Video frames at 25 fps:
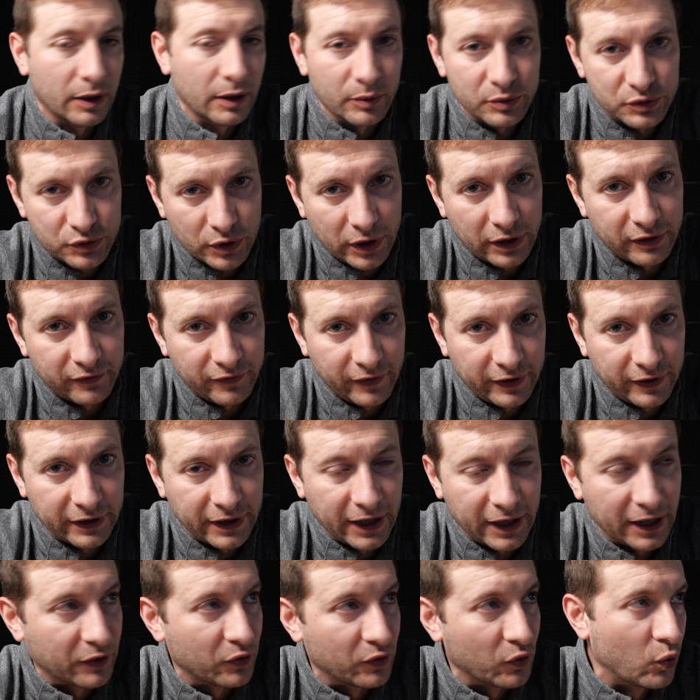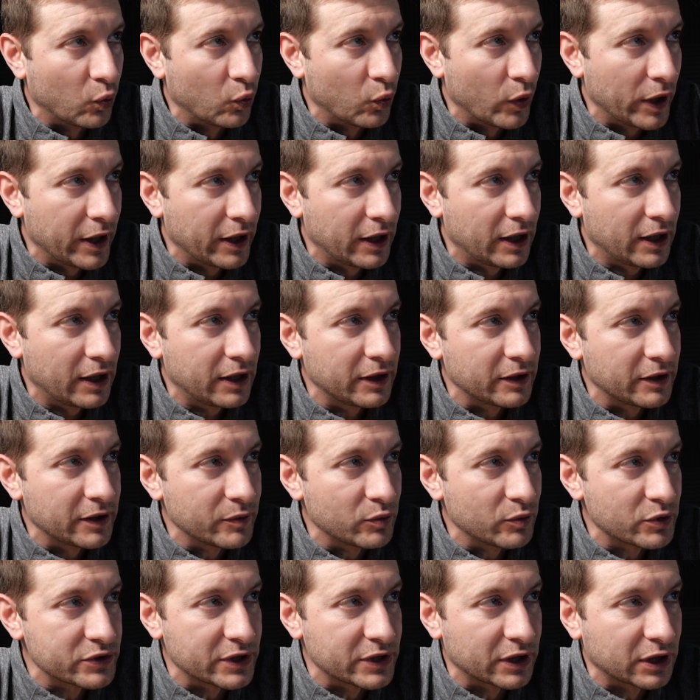I was trying to find out where it
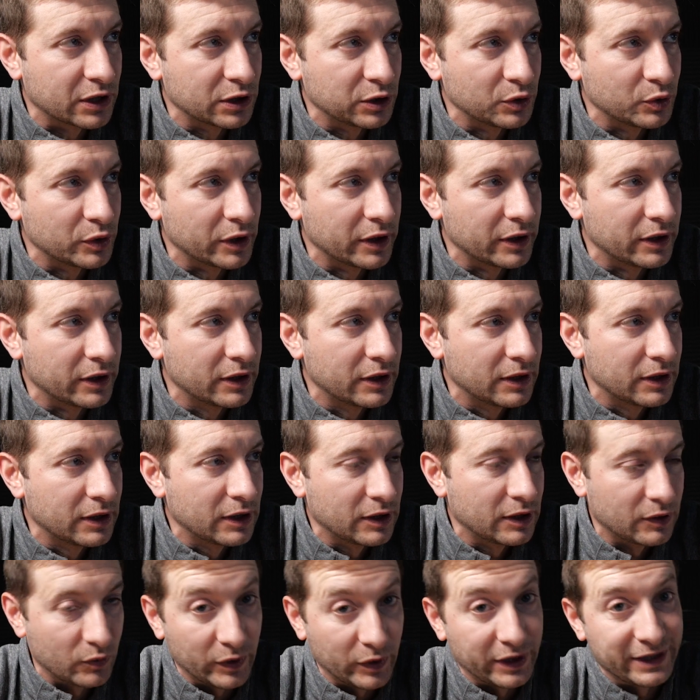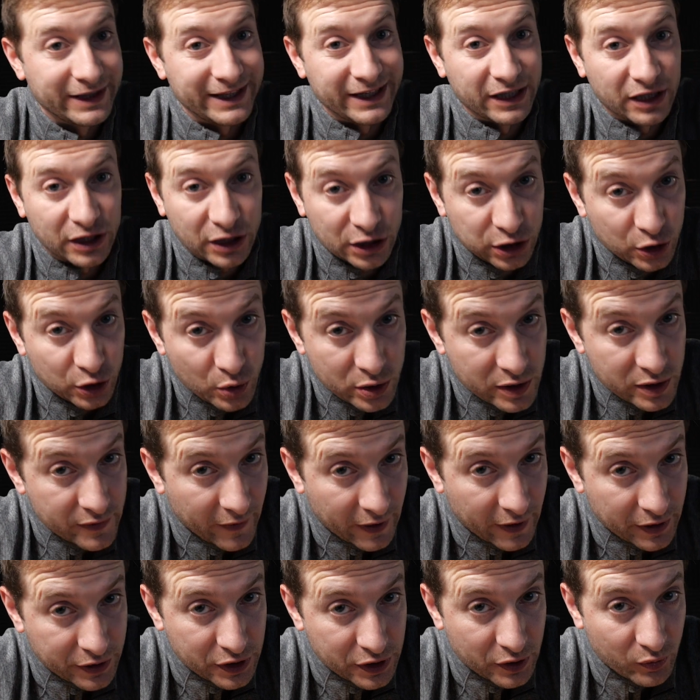was included, where the includes
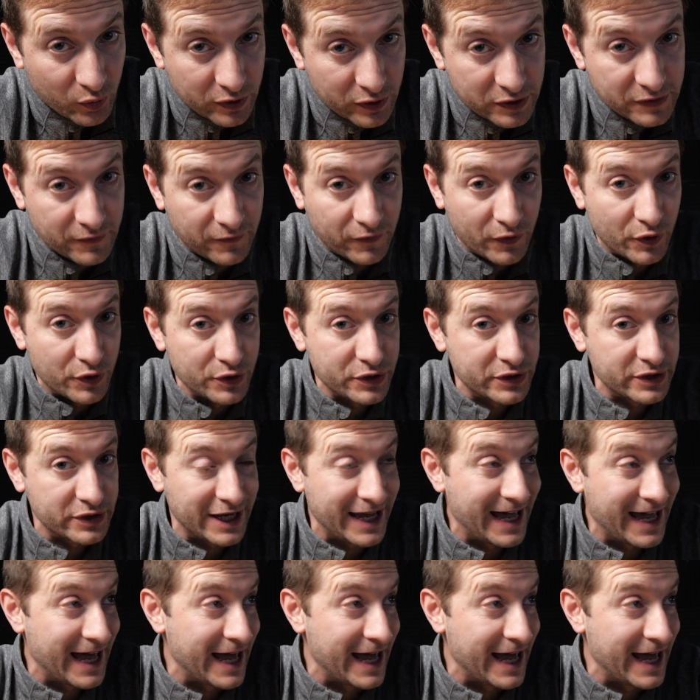function was first